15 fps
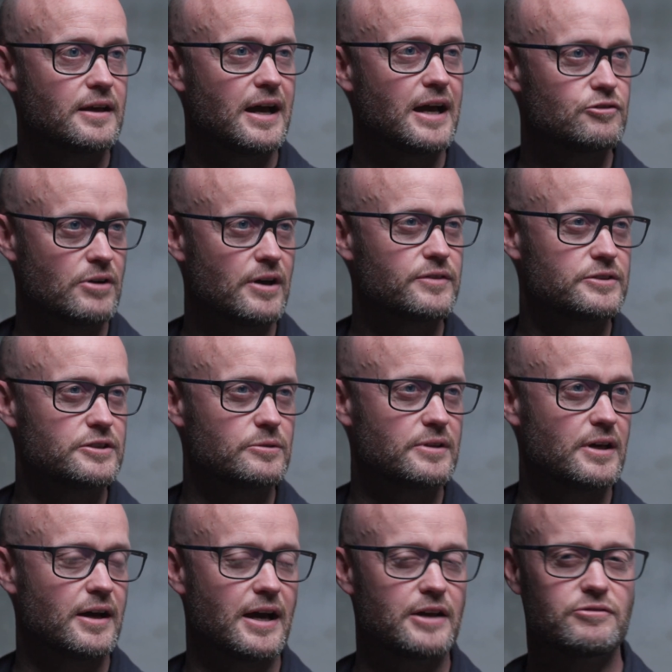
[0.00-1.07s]
I'd rather do
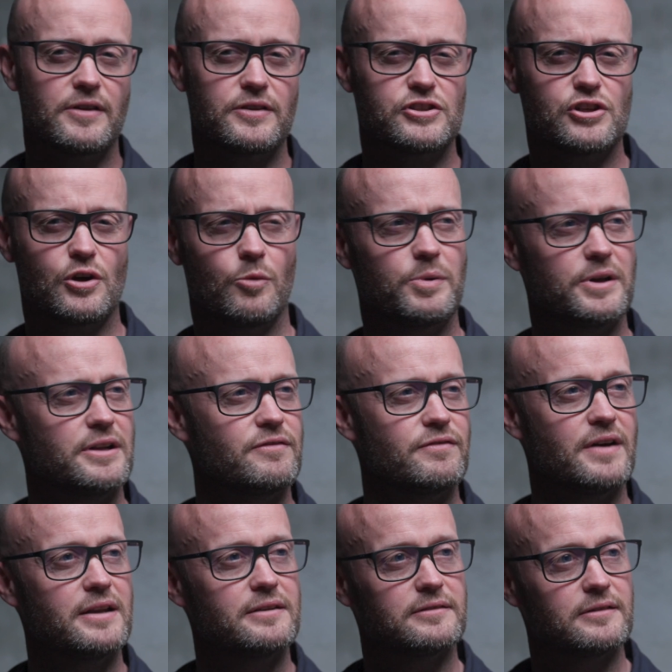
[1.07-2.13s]
that. I'd rather show up at an
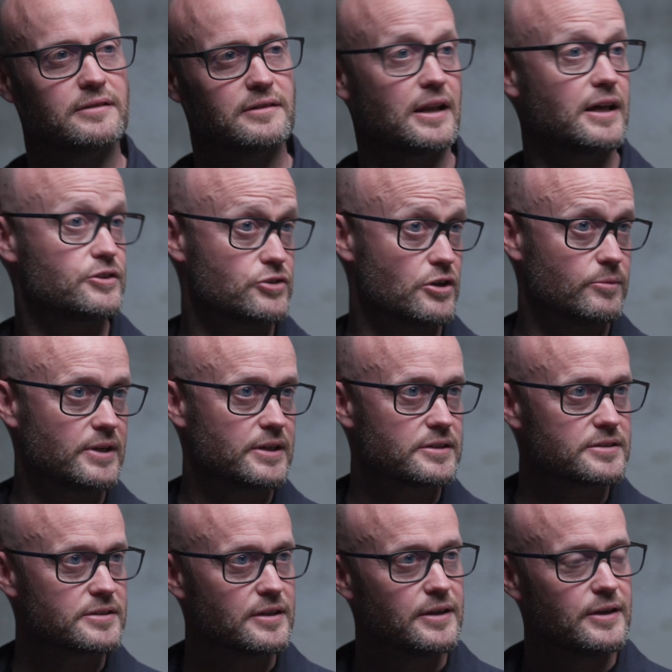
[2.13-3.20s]
event like Joe
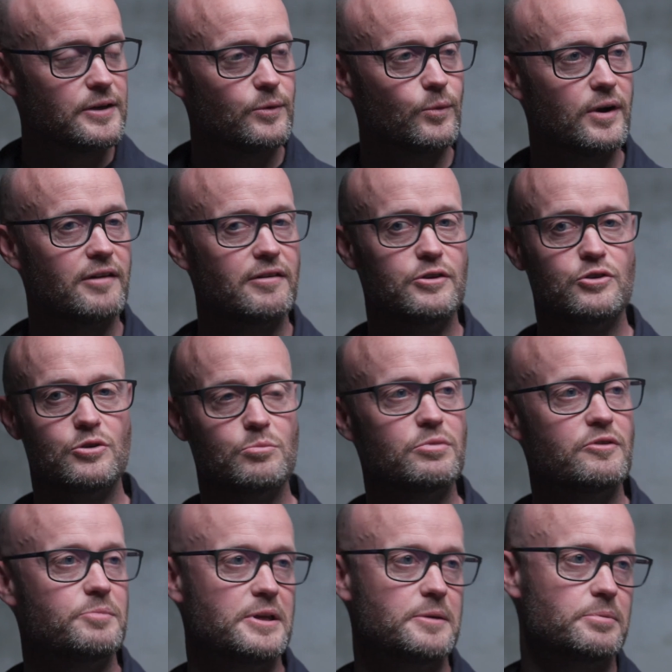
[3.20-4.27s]
Wicks, where a number
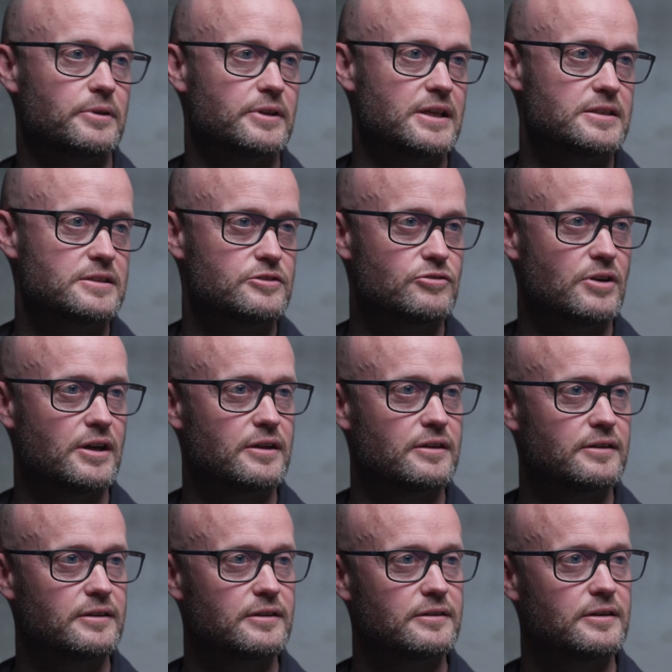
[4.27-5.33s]
of people get to try
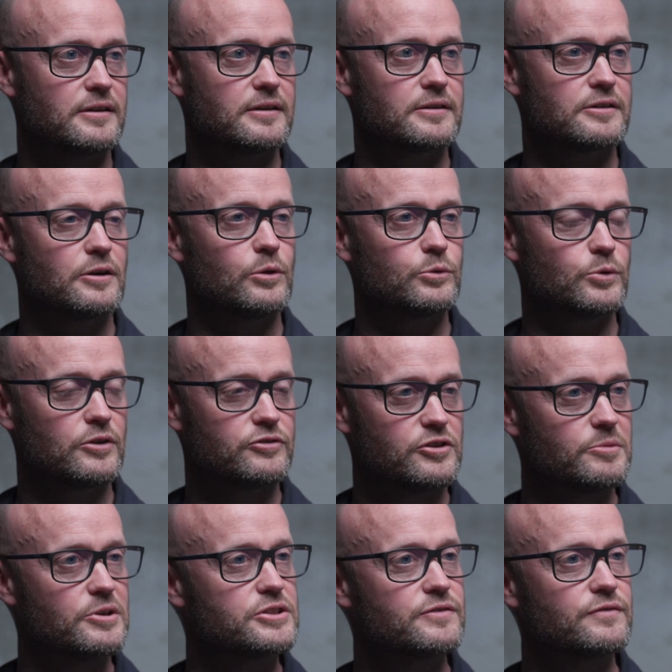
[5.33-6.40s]
a cold water
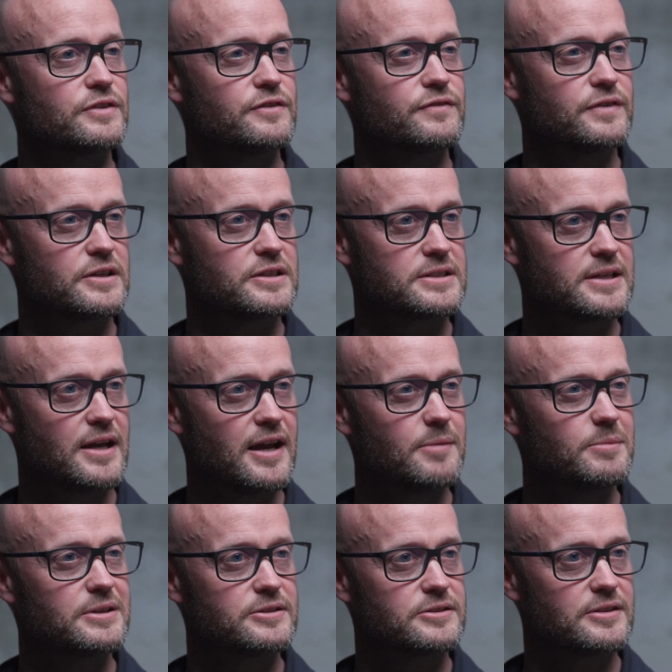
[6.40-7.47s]
immersion for the first
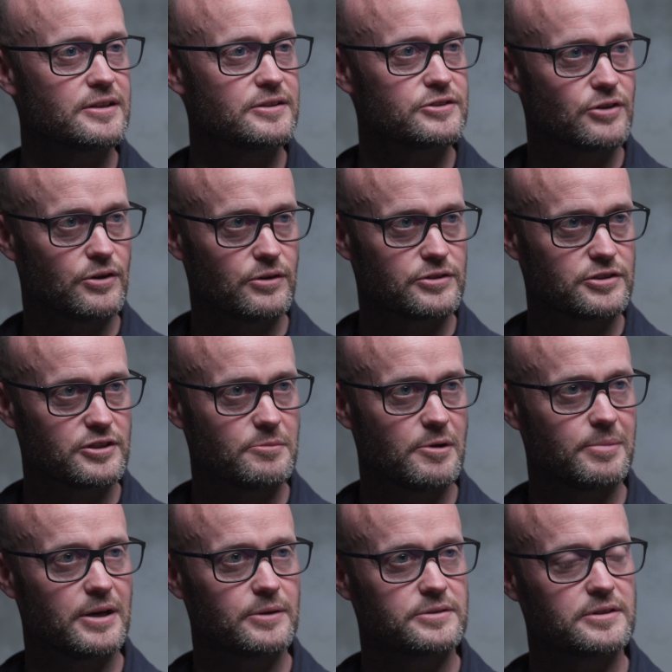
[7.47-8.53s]
time and talk to them
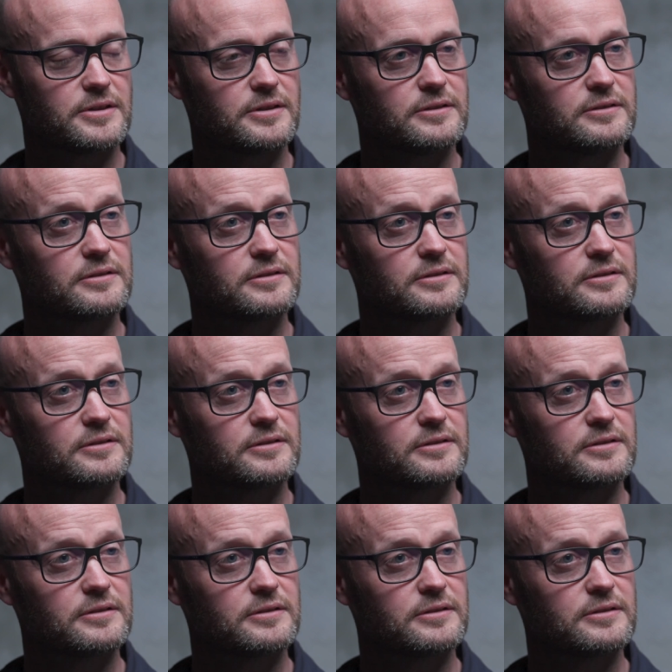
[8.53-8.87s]
about it.